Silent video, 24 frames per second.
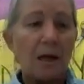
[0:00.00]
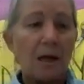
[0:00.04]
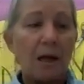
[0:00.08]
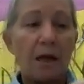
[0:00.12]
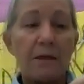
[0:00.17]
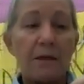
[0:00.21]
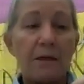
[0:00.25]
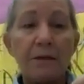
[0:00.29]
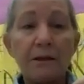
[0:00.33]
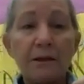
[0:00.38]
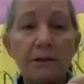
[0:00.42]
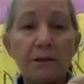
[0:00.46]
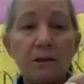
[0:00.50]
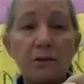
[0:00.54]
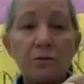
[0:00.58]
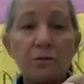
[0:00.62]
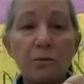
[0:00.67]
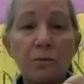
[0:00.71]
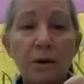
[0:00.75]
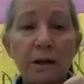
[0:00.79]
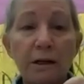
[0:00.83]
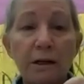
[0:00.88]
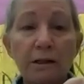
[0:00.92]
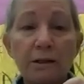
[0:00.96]
And this is
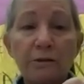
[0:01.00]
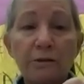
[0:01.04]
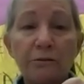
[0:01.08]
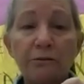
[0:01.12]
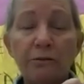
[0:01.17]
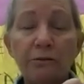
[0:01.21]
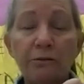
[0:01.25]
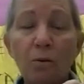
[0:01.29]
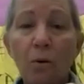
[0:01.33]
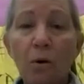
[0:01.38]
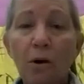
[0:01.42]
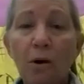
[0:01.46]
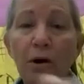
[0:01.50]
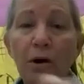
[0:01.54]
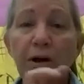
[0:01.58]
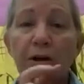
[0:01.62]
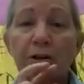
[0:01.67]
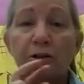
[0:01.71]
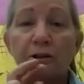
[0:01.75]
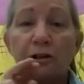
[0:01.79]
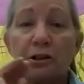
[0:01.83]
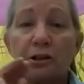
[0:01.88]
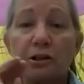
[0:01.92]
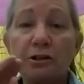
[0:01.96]
what it's for.
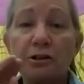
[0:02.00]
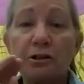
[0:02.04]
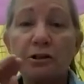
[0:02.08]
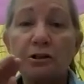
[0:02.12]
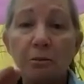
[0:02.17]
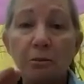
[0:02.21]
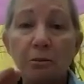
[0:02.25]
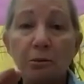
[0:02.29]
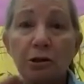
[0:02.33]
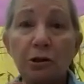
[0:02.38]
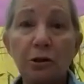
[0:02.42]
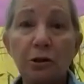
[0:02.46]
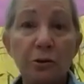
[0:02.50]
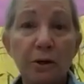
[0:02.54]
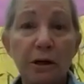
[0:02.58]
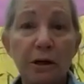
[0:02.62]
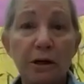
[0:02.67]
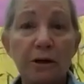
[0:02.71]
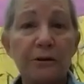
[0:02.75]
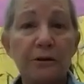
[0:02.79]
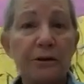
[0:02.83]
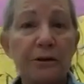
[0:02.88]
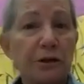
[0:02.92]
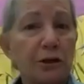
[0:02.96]
There's a double duty
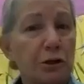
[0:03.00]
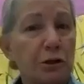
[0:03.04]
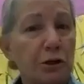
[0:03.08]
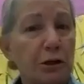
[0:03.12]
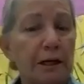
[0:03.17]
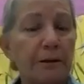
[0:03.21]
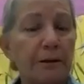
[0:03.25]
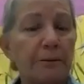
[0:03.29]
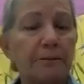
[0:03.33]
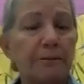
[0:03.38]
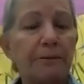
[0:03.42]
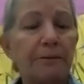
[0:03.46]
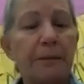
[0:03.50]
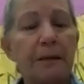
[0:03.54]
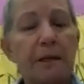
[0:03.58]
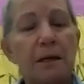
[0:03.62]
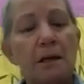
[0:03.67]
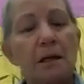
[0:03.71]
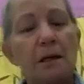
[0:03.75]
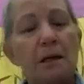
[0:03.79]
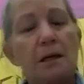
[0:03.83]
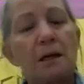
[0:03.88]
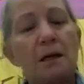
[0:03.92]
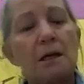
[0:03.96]
on the string.
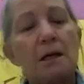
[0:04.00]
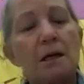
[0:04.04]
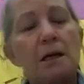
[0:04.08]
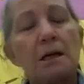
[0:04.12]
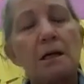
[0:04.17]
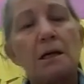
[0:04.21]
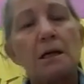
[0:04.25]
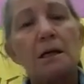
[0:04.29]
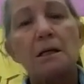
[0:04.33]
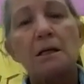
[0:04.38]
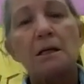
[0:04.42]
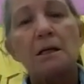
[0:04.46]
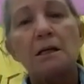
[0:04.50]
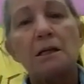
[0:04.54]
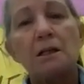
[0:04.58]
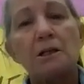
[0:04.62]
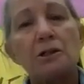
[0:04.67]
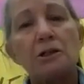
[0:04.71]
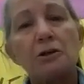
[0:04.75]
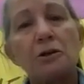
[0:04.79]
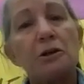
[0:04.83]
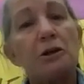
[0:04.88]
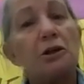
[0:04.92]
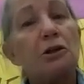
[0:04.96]

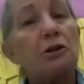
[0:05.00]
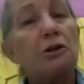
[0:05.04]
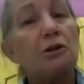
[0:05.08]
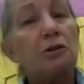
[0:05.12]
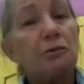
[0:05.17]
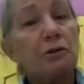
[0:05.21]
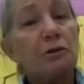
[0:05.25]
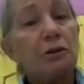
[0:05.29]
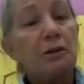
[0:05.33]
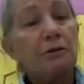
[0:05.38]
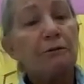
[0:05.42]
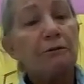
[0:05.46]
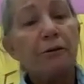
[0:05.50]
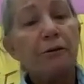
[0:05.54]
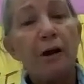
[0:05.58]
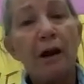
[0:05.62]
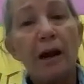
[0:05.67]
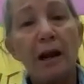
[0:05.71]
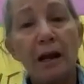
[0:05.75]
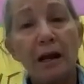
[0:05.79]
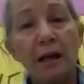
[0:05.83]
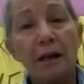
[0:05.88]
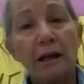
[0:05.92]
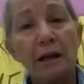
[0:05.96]
You can use it for
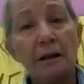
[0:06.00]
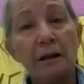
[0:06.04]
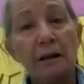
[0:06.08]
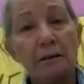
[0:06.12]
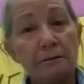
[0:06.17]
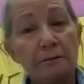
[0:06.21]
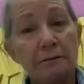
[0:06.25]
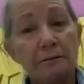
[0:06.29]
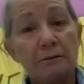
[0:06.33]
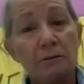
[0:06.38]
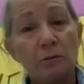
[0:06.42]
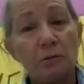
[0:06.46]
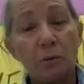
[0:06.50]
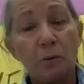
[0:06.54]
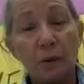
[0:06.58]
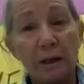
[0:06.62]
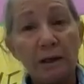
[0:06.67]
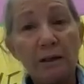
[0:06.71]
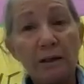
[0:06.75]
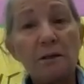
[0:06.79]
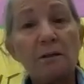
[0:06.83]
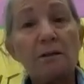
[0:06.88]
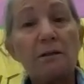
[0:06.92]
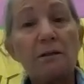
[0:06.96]
hanging when
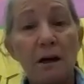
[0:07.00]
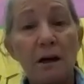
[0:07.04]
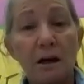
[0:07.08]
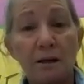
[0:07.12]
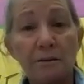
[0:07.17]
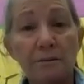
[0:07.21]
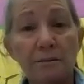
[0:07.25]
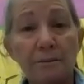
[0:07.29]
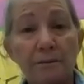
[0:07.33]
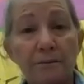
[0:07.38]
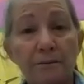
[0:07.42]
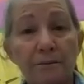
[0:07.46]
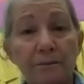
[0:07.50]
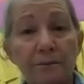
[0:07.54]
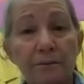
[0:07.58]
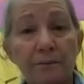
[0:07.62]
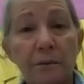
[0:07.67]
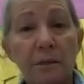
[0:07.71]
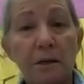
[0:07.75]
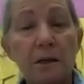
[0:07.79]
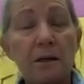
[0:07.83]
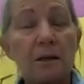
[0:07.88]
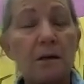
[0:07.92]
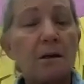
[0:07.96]
it's done.
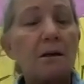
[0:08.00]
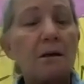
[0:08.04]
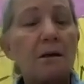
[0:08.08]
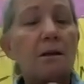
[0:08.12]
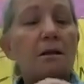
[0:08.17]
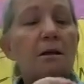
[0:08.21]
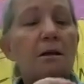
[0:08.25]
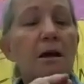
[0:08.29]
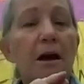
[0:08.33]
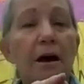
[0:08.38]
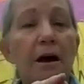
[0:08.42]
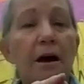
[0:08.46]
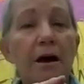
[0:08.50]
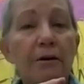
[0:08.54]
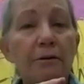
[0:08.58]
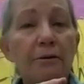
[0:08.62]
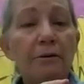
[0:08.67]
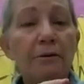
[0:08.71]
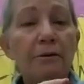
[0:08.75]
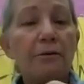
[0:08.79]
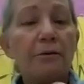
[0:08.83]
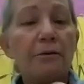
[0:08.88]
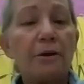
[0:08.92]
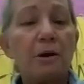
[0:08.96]
The
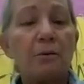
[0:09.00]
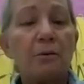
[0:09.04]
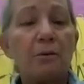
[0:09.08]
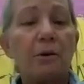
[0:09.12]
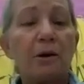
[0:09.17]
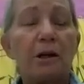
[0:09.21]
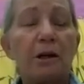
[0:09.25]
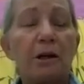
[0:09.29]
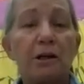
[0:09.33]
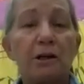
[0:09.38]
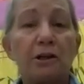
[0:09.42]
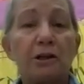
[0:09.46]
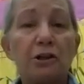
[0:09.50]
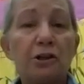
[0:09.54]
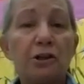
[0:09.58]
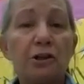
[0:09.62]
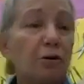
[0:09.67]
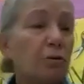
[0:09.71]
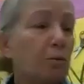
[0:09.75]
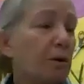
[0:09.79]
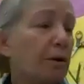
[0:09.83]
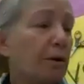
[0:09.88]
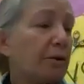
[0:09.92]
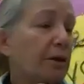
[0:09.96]
other thing we're going to do
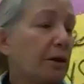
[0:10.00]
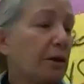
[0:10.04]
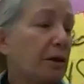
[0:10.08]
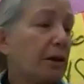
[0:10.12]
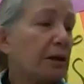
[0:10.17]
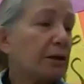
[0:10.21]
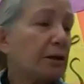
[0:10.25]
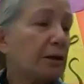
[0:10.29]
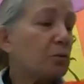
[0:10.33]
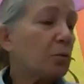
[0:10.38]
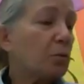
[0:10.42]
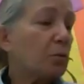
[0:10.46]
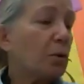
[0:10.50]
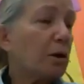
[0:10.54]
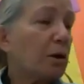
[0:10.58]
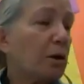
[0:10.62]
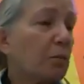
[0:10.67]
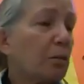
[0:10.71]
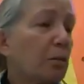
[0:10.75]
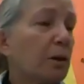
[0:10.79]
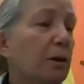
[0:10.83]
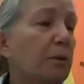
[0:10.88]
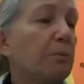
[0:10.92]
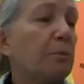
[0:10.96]
with it is
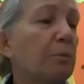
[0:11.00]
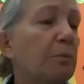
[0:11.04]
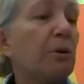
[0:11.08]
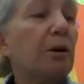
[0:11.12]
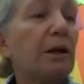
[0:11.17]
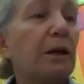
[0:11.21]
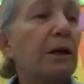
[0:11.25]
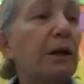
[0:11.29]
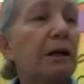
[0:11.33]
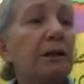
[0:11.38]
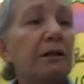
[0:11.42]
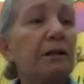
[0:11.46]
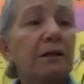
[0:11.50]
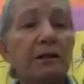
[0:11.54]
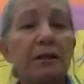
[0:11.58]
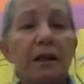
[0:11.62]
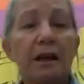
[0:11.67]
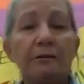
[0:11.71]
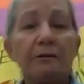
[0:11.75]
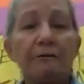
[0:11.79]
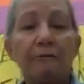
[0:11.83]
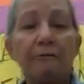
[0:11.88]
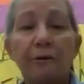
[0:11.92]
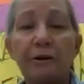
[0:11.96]
when we put it,
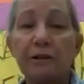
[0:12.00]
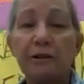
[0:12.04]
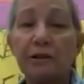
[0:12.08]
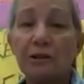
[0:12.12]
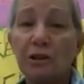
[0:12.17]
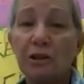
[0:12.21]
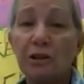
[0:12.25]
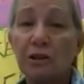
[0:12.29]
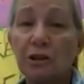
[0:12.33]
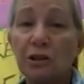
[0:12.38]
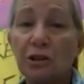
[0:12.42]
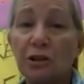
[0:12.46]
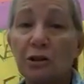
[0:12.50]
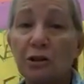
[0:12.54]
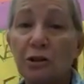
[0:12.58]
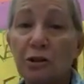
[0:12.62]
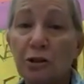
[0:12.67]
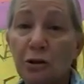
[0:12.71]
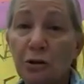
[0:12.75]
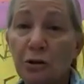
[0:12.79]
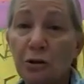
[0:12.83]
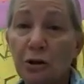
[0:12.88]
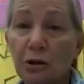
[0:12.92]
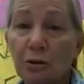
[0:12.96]
say for instance, you
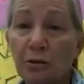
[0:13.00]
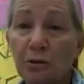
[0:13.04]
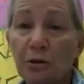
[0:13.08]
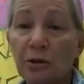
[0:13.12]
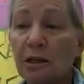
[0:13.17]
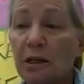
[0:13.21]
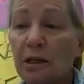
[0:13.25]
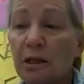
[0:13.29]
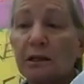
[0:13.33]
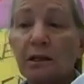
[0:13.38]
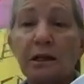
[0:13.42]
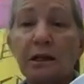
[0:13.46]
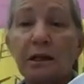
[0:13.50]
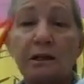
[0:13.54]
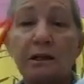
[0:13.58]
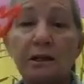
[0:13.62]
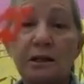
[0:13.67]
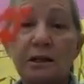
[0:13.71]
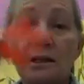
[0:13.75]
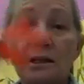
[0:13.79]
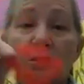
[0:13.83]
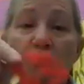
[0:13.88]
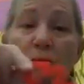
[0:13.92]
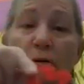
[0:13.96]
do use this, because
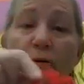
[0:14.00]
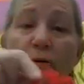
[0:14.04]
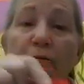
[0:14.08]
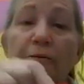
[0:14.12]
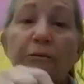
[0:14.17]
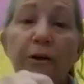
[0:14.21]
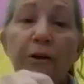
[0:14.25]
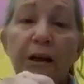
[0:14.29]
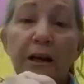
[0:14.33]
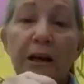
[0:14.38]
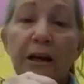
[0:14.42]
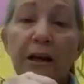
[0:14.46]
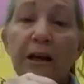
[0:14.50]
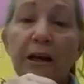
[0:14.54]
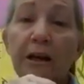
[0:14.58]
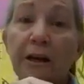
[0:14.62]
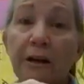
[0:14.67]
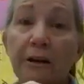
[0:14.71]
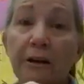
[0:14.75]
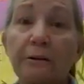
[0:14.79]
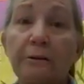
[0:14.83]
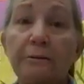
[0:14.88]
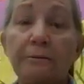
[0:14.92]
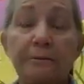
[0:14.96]
this would fit in
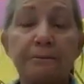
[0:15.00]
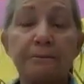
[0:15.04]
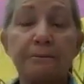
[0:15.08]
here.